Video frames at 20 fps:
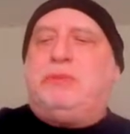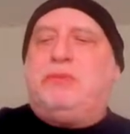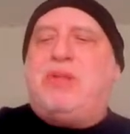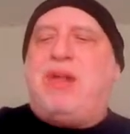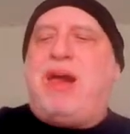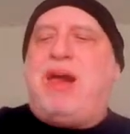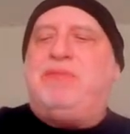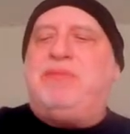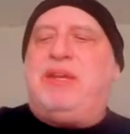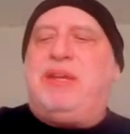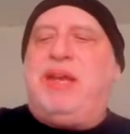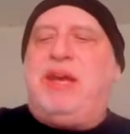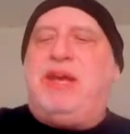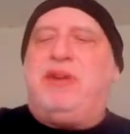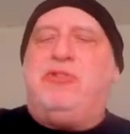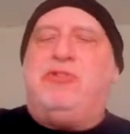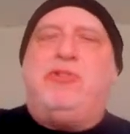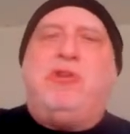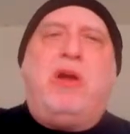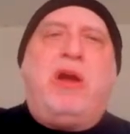have an
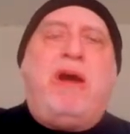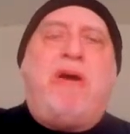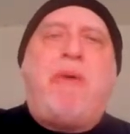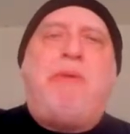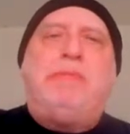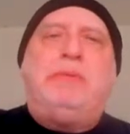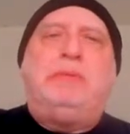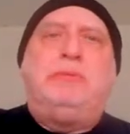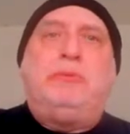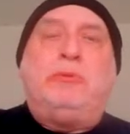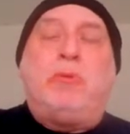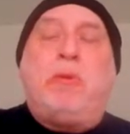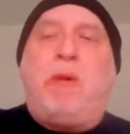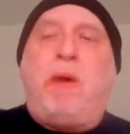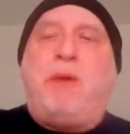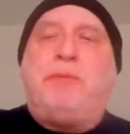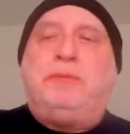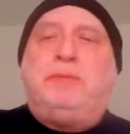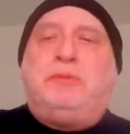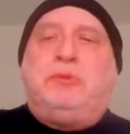edge.
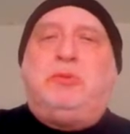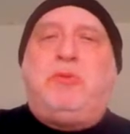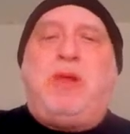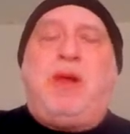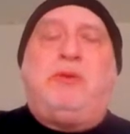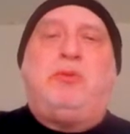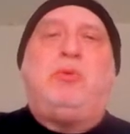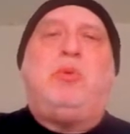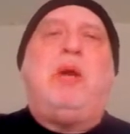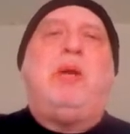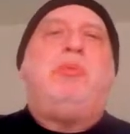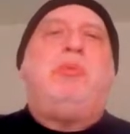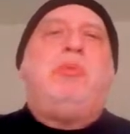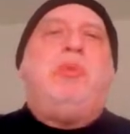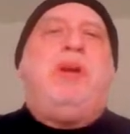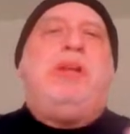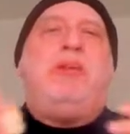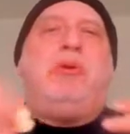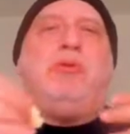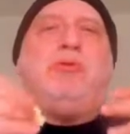That's why I would
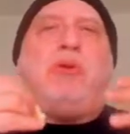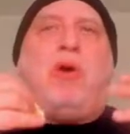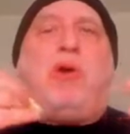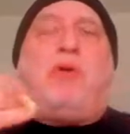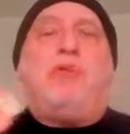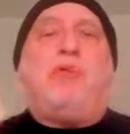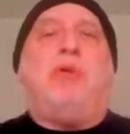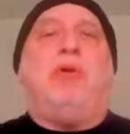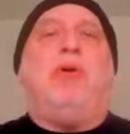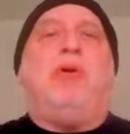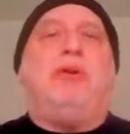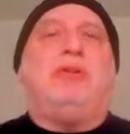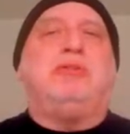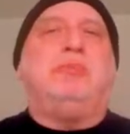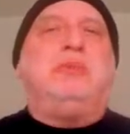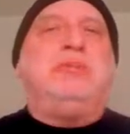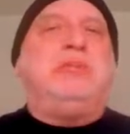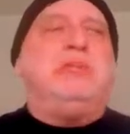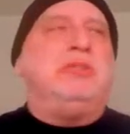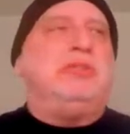wear those overalls,
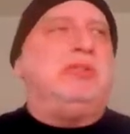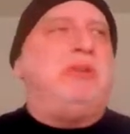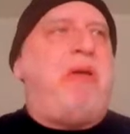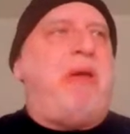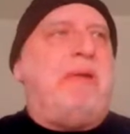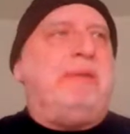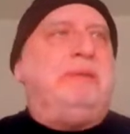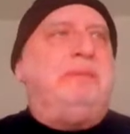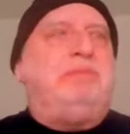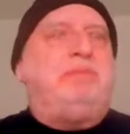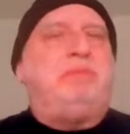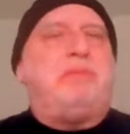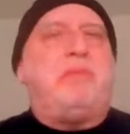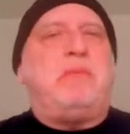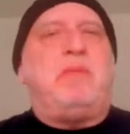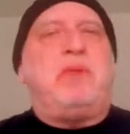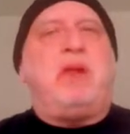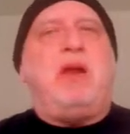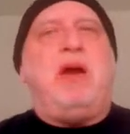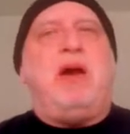because
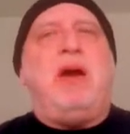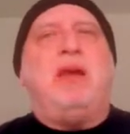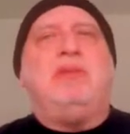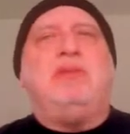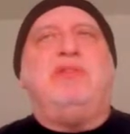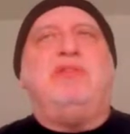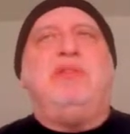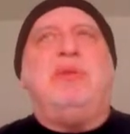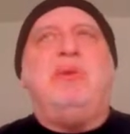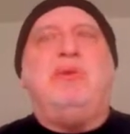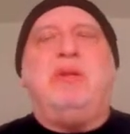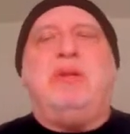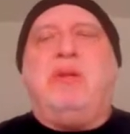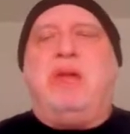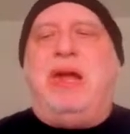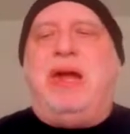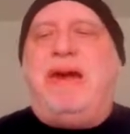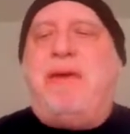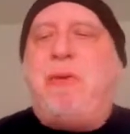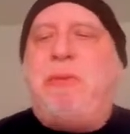you hide the food in
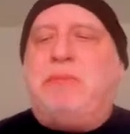there.